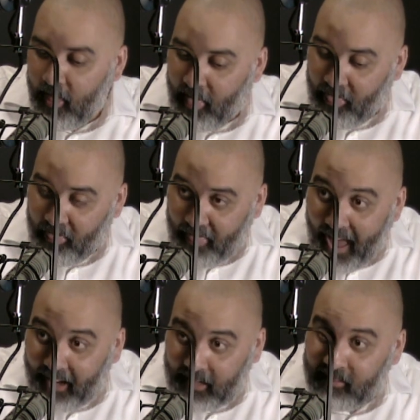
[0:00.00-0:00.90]

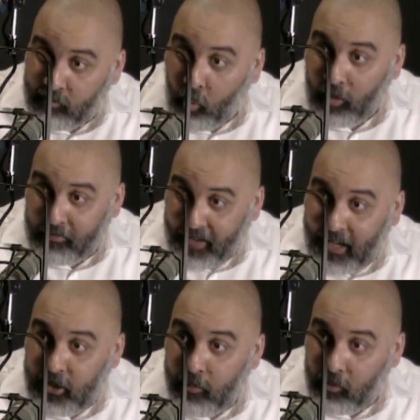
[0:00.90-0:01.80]
that is more
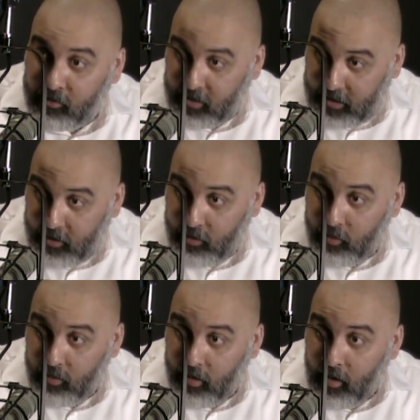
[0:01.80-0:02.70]
valuable to
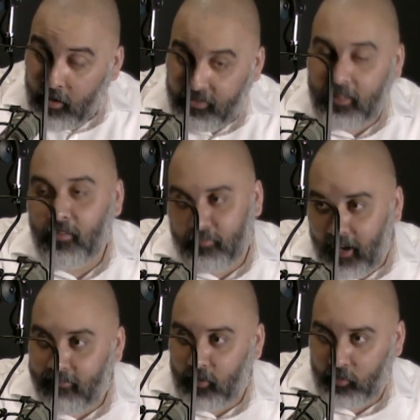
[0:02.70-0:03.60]
you than the
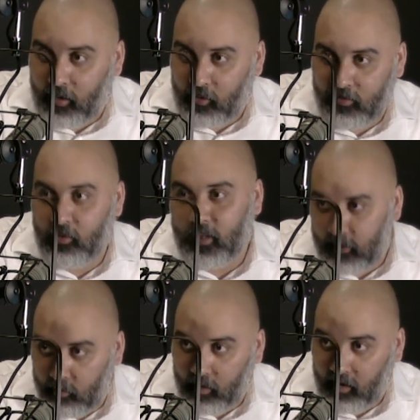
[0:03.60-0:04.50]
$500 you
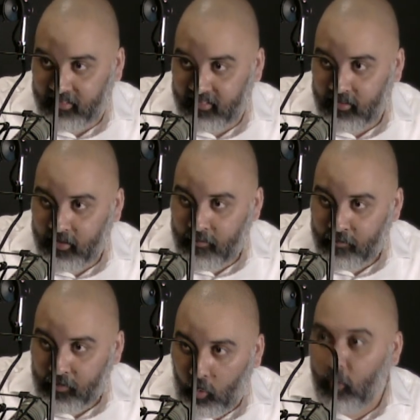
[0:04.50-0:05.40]
think you lost
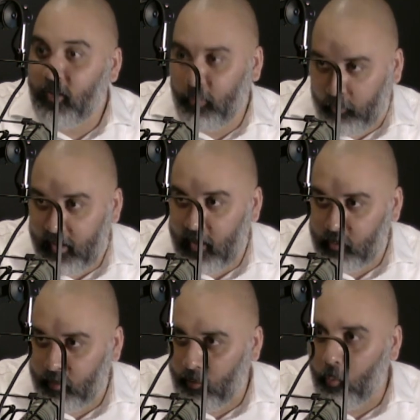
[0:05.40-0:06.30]
or the
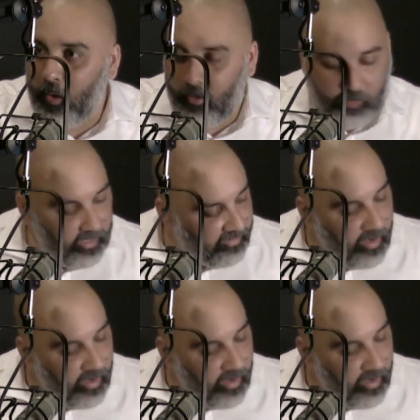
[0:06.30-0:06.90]
$300 or whatever it is.